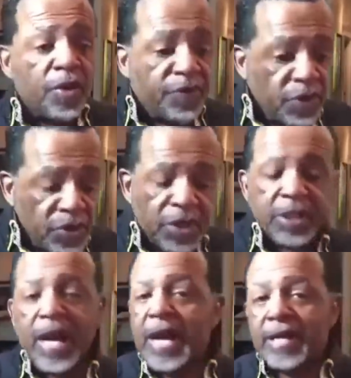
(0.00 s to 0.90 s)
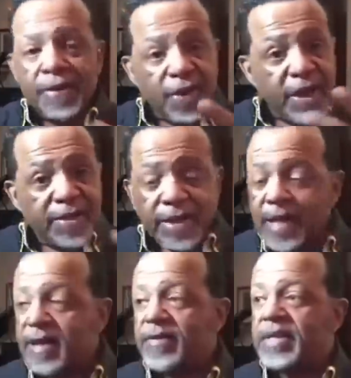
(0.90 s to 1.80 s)
We've used it. I never can
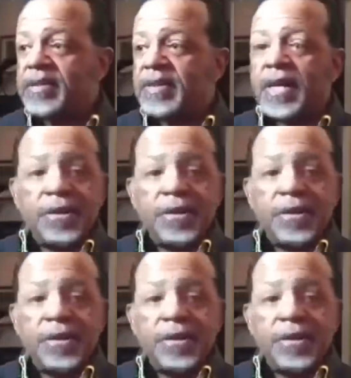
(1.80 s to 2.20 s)
think of it.